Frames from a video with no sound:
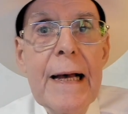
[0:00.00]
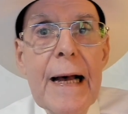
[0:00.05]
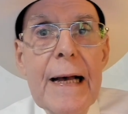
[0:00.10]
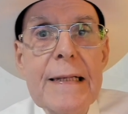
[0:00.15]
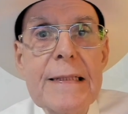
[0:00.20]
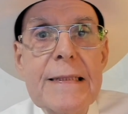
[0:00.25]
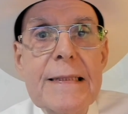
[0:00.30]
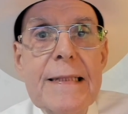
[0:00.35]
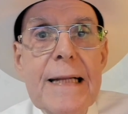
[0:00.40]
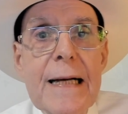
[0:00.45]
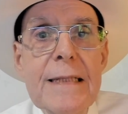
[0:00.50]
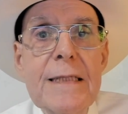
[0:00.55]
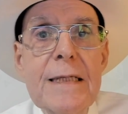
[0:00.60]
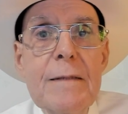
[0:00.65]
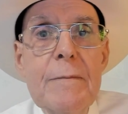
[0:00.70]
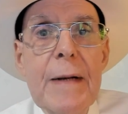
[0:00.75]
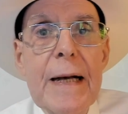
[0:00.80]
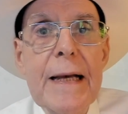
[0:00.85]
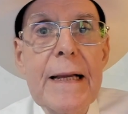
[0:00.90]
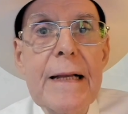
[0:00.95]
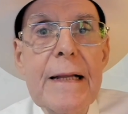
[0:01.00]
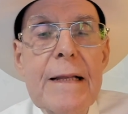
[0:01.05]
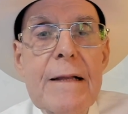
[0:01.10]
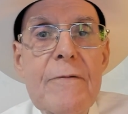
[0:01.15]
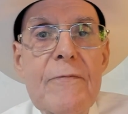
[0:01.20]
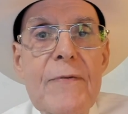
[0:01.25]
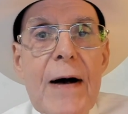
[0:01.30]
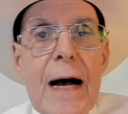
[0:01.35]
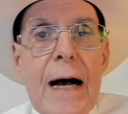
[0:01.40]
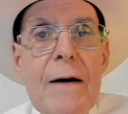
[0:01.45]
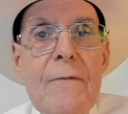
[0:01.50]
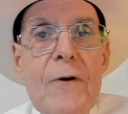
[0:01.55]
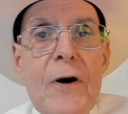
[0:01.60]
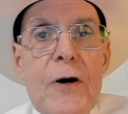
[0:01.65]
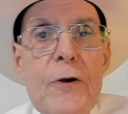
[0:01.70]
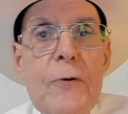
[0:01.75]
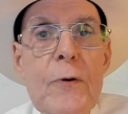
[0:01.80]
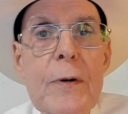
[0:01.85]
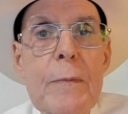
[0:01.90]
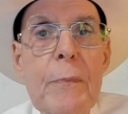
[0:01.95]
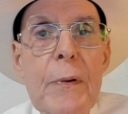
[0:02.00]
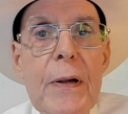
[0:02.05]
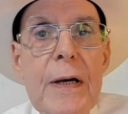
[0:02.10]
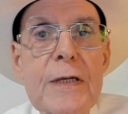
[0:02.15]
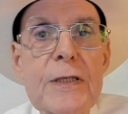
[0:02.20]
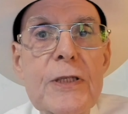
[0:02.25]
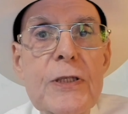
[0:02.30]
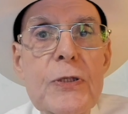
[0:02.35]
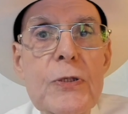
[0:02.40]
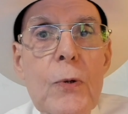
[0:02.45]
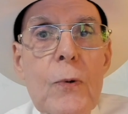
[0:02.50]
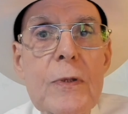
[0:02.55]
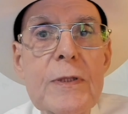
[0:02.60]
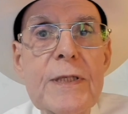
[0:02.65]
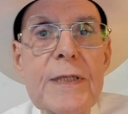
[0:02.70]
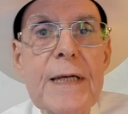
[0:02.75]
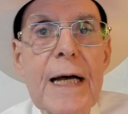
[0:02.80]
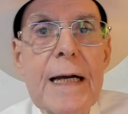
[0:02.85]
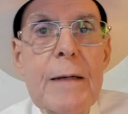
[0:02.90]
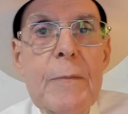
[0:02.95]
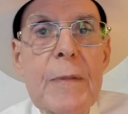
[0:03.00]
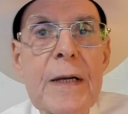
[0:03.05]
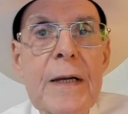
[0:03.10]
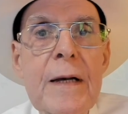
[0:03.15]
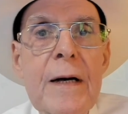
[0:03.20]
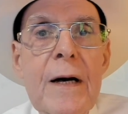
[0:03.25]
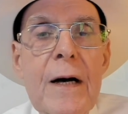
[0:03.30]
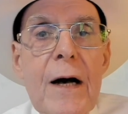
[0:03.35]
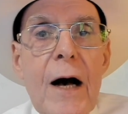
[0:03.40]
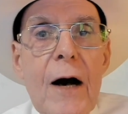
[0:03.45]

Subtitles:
has decimated the 500-plus store segment